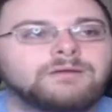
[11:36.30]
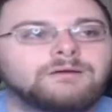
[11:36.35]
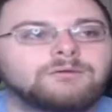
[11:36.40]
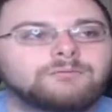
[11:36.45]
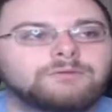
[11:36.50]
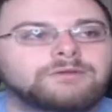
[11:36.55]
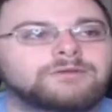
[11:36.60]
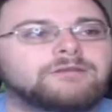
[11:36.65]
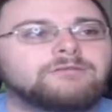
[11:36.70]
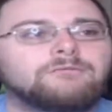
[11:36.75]

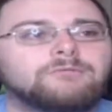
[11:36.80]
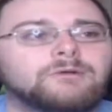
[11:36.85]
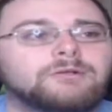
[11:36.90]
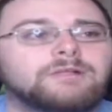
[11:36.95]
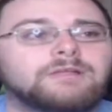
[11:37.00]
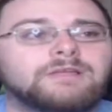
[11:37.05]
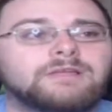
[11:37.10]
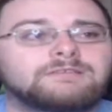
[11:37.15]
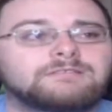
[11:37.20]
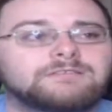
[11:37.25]
We didn't
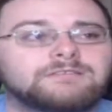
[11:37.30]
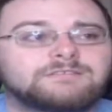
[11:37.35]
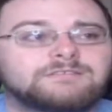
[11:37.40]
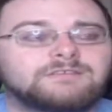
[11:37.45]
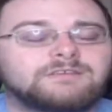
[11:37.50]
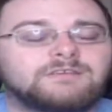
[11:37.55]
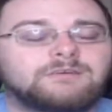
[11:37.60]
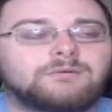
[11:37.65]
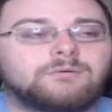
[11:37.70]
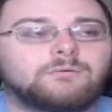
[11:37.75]
really get to
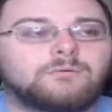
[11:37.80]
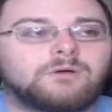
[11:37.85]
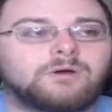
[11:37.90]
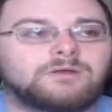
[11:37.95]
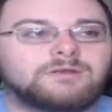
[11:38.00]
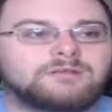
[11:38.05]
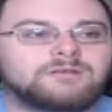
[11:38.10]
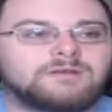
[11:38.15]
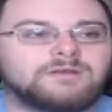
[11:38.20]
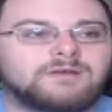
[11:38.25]
see
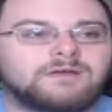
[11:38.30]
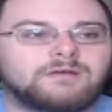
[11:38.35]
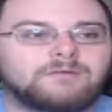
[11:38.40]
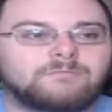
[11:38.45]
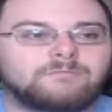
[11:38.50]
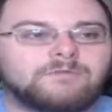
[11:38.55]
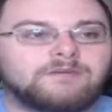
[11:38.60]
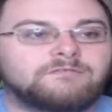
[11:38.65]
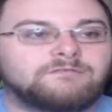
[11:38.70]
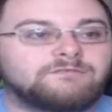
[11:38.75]
what
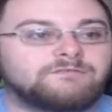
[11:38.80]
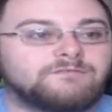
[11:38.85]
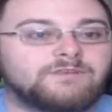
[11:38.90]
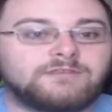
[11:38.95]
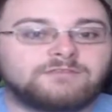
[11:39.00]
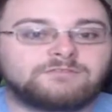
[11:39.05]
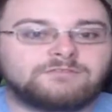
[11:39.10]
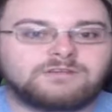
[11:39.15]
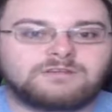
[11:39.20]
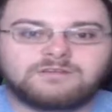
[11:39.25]

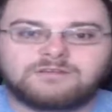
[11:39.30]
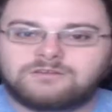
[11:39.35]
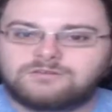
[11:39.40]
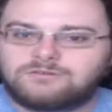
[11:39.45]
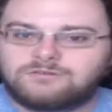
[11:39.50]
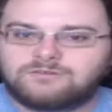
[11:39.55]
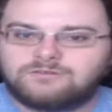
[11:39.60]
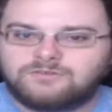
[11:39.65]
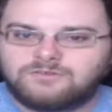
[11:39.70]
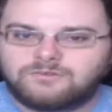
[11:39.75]
Fedget
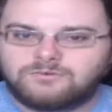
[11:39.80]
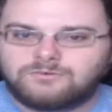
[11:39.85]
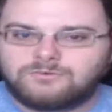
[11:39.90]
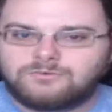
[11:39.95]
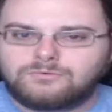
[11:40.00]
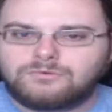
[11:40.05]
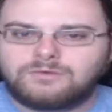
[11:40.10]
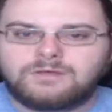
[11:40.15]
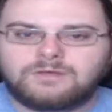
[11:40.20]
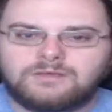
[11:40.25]
could
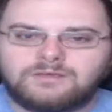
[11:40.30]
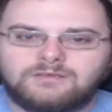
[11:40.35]
do.